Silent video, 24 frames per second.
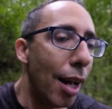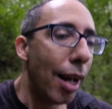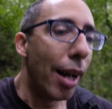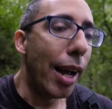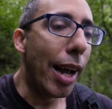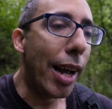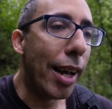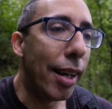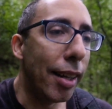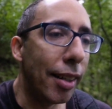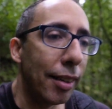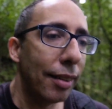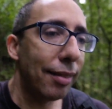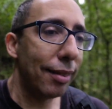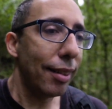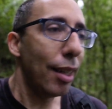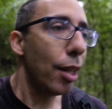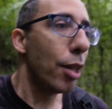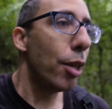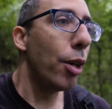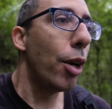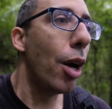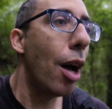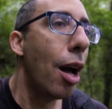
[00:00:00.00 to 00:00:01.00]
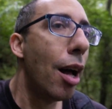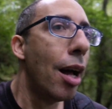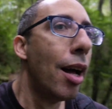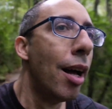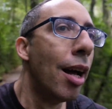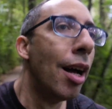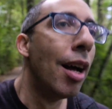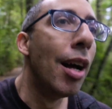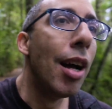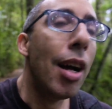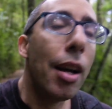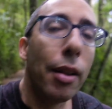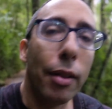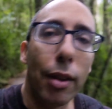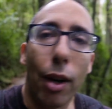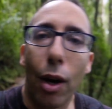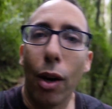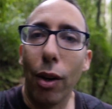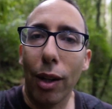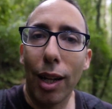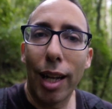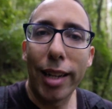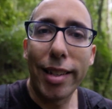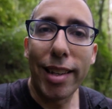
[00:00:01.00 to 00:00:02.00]
And so the
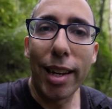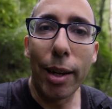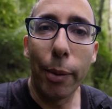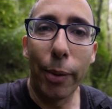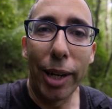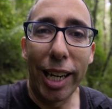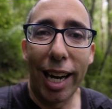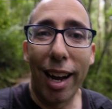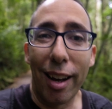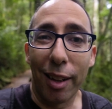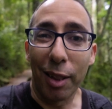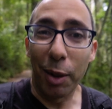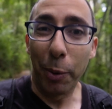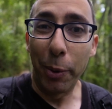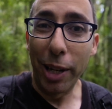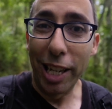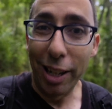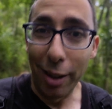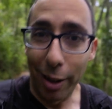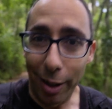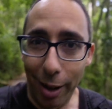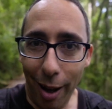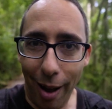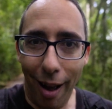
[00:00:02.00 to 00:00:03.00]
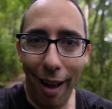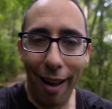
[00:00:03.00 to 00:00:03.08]
whole idea went out the window.